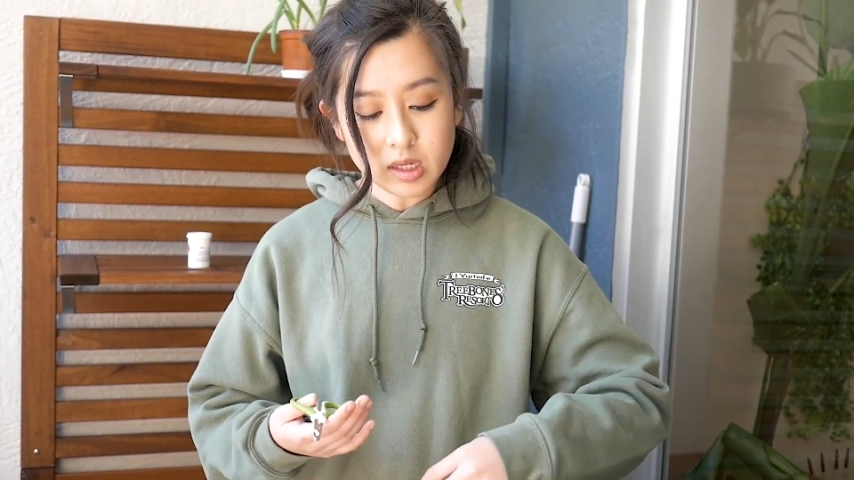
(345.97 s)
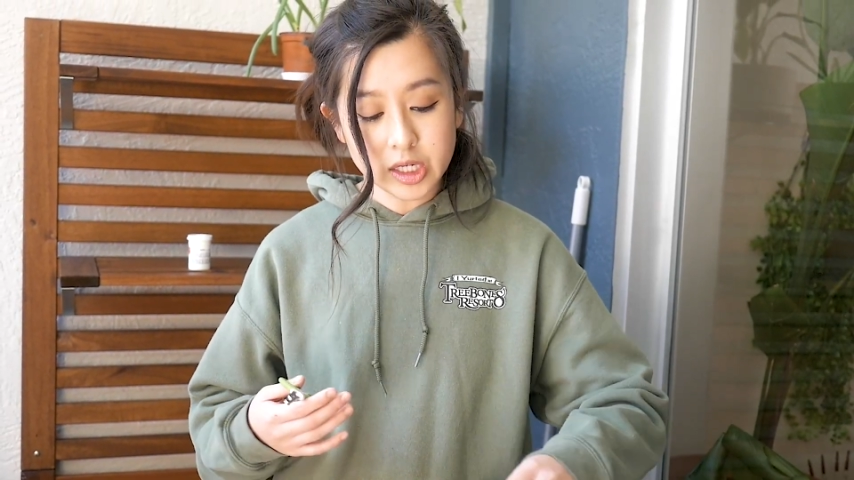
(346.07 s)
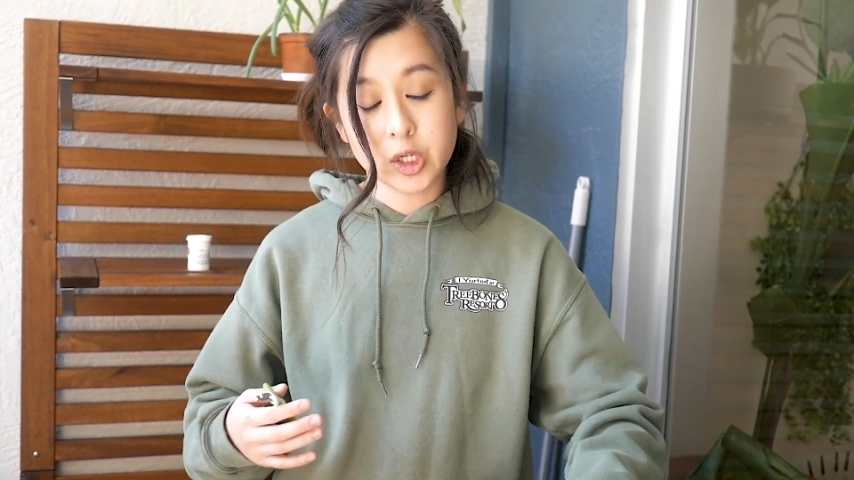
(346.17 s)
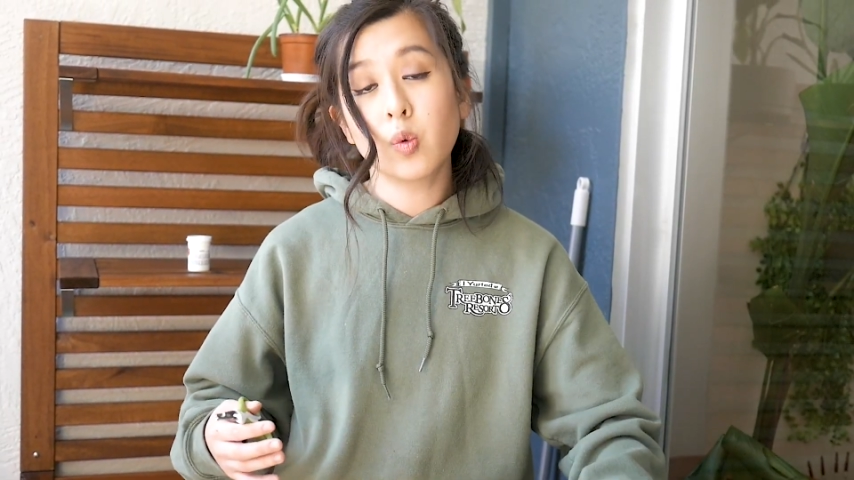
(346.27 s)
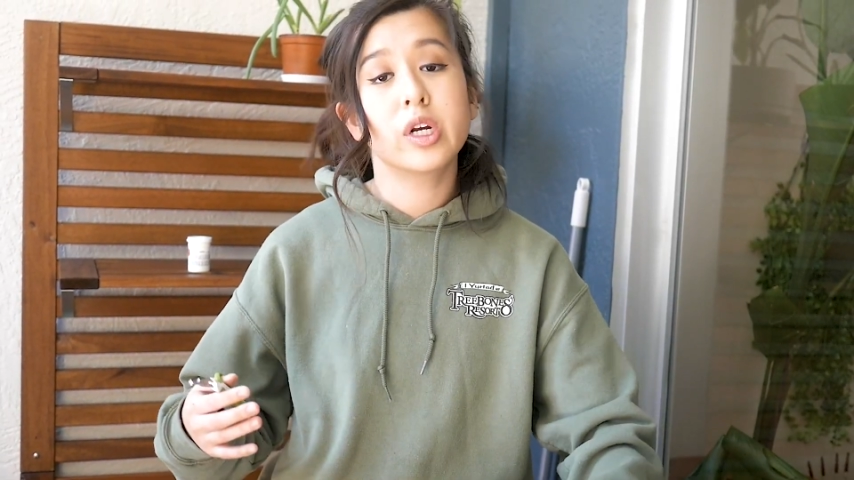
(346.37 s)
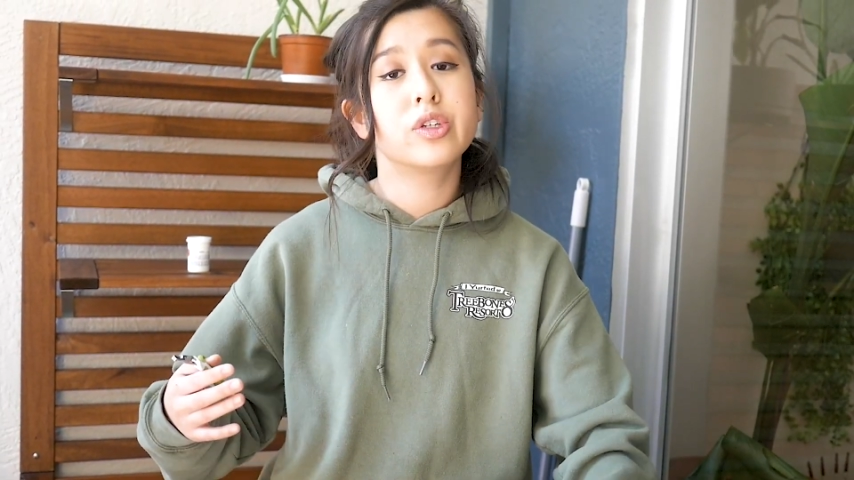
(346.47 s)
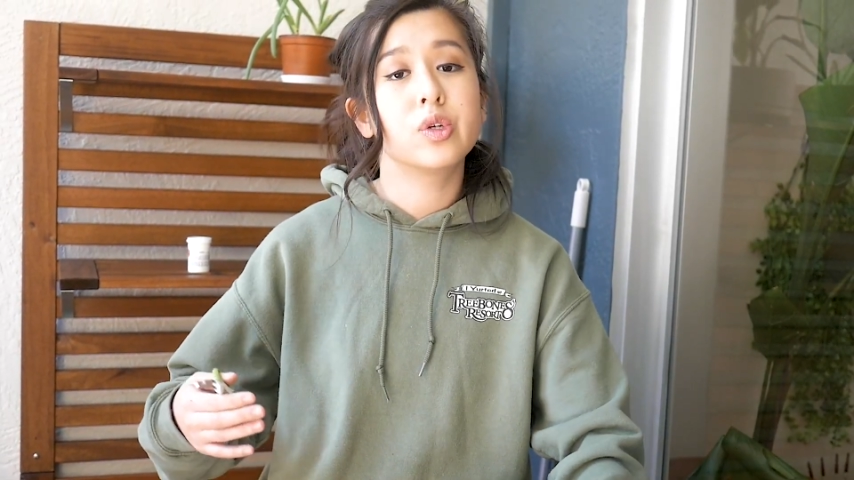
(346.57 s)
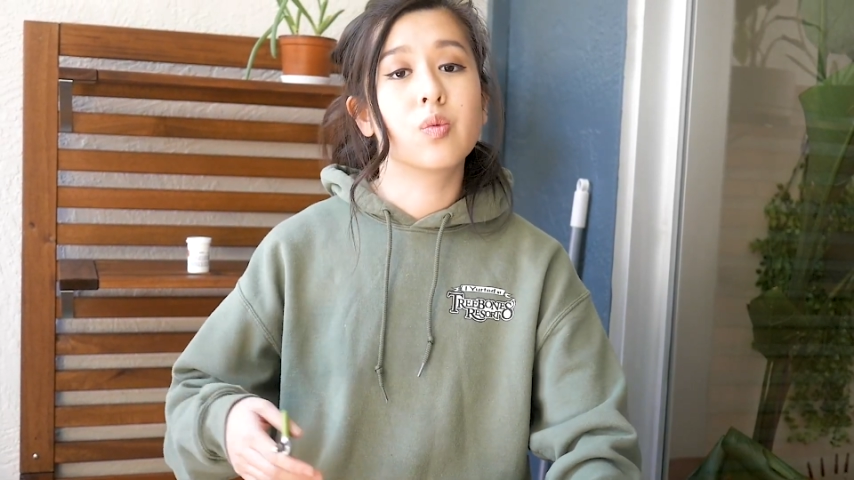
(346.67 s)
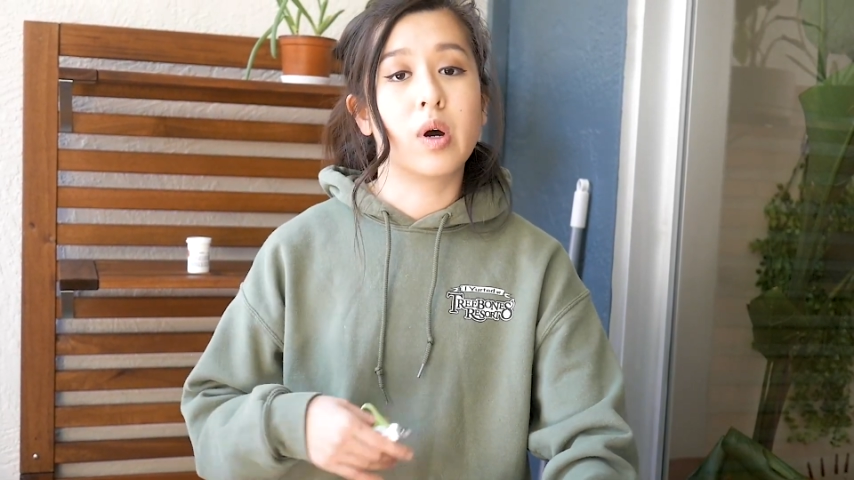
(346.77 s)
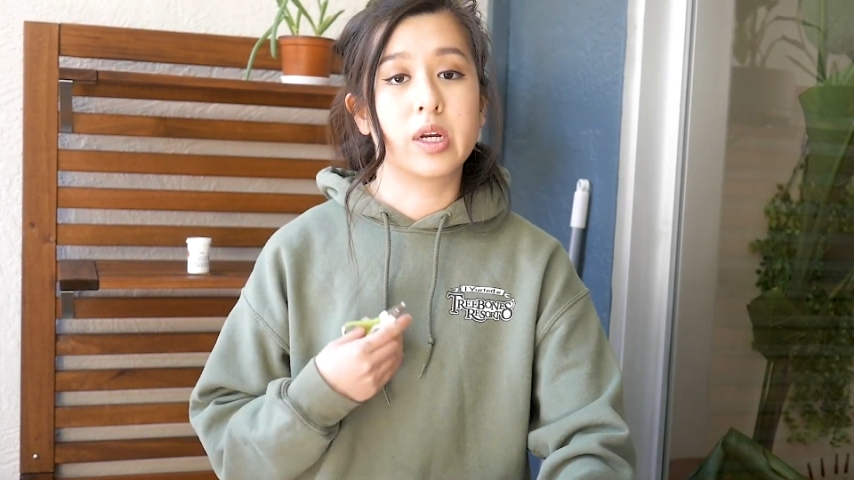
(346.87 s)
And you want to
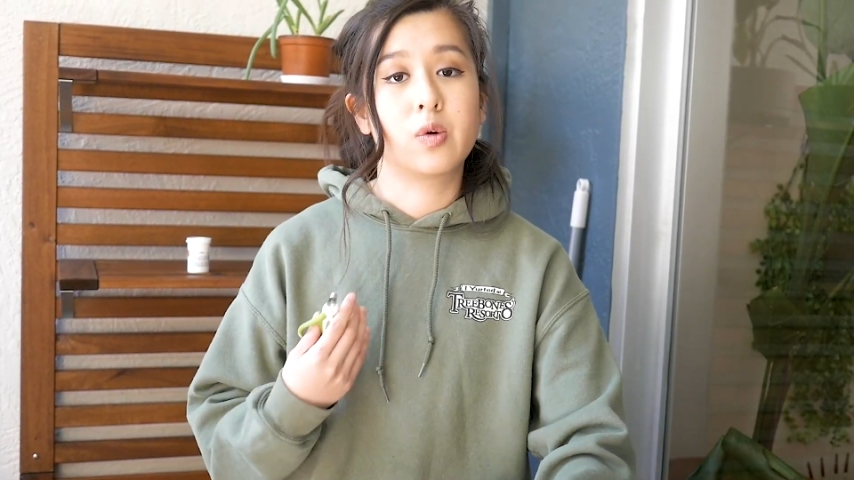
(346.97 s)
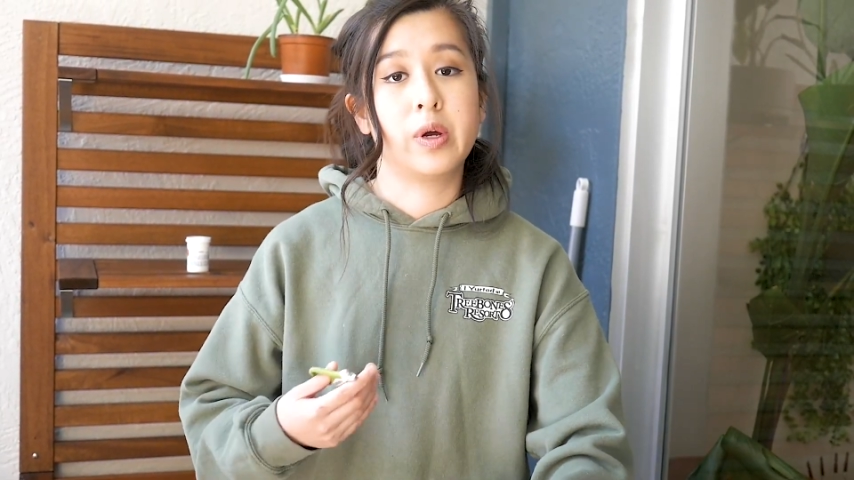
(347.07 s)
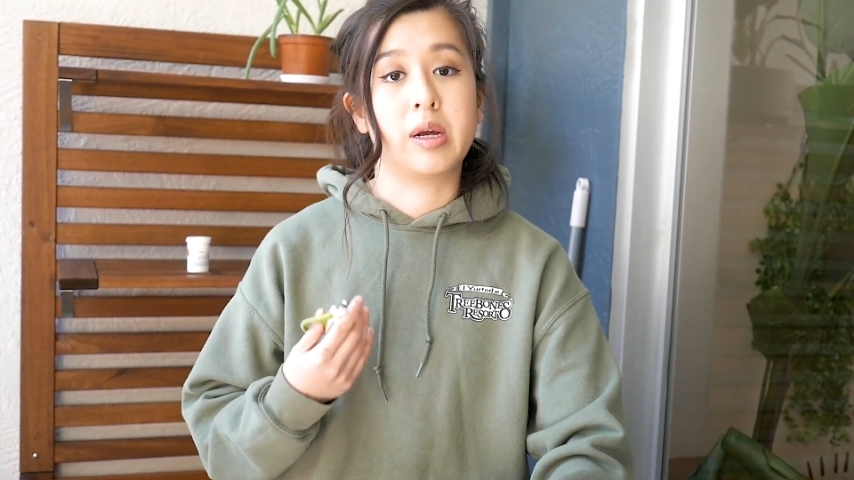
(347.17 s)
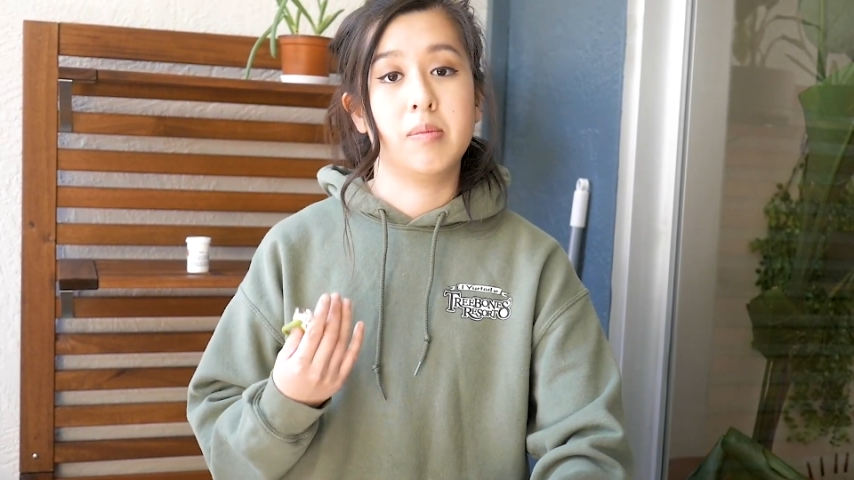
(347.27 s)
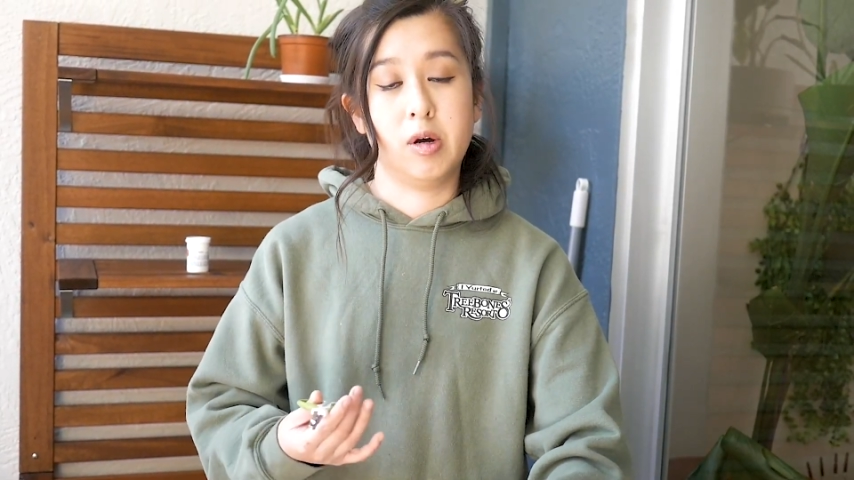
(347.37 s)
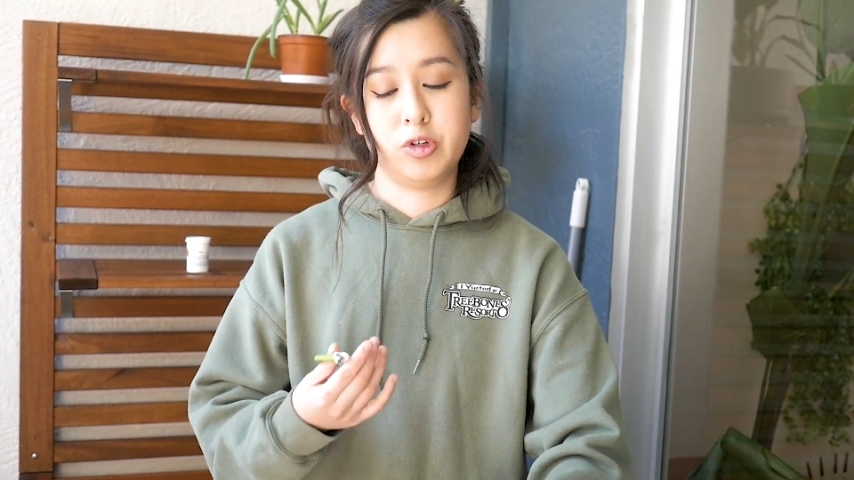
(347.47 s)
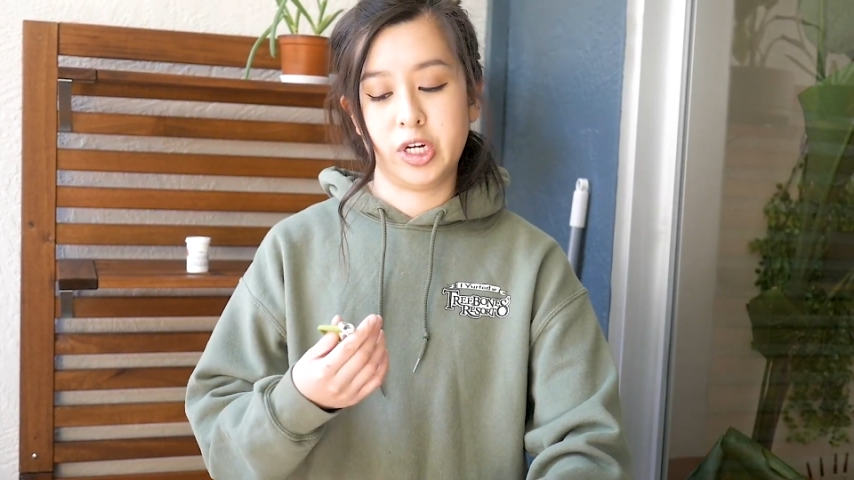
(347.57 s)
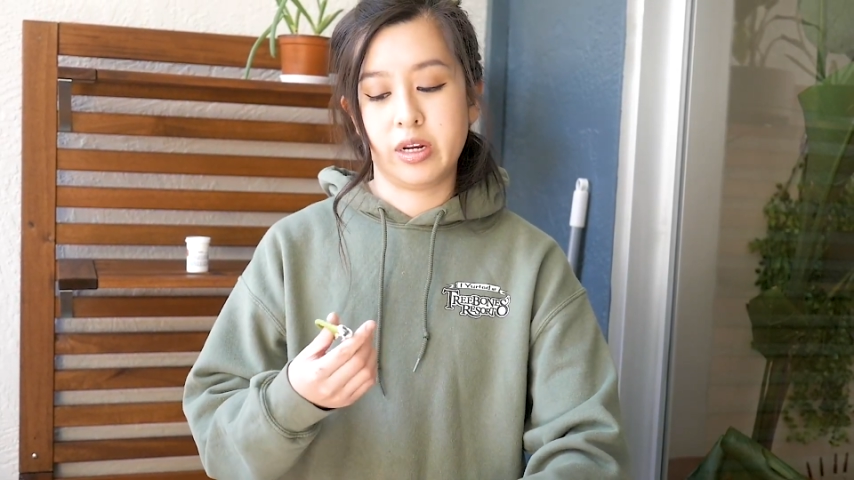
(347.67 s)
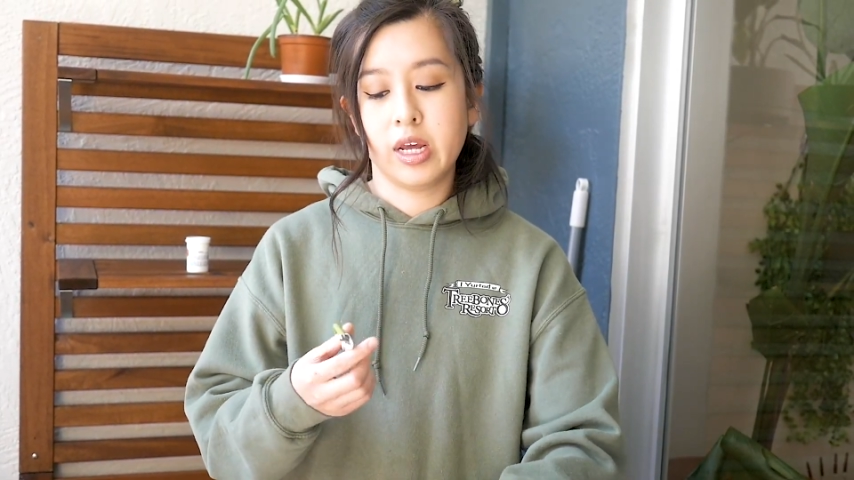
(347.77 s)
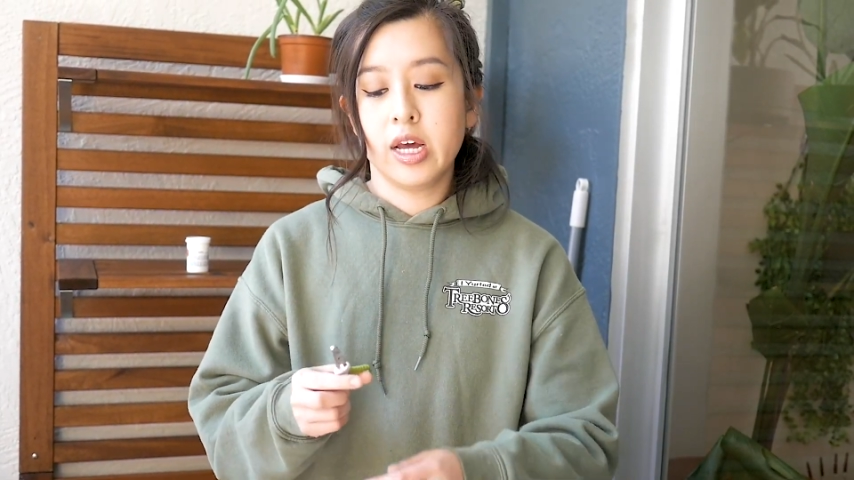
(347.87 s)
do one quick motion.